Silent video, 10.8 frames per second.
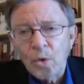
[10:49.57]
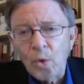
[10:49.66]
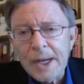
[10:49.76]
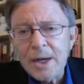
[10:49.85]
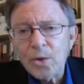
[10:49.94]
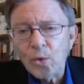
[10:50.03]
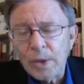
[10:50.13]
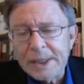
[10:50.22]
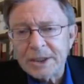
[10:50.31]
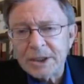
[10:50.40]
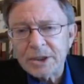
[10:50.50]
when it
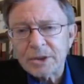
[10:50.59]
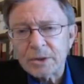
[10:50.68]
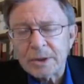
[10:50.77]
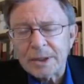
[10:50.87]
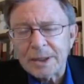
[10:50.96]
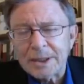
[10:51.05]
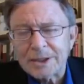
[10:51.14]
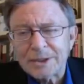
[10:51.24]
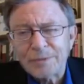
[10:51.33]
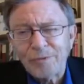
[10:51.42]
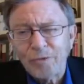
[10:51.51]
reaches
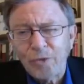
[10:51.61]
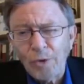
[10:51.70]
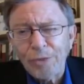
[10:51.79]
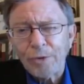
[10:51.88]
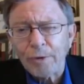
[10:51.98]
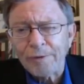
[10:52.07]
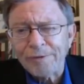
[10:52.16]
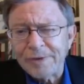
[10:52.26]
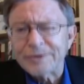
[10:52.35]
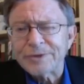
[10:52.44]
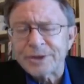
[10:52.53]
its fourth or
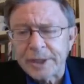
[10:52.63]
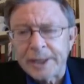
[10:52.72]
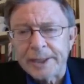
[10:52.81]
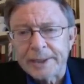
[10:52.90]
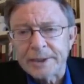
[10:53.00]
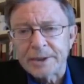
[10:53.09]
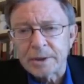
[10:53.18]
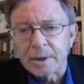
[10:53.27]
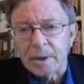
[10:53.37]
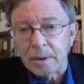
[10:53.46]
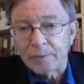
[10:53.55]
fifth
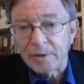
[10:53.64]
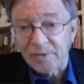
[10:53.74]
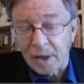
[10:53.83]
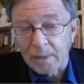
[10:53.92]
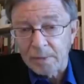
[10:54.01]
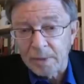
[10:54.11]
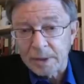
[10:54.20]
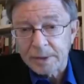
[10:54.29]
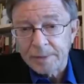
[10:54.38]
stage of development,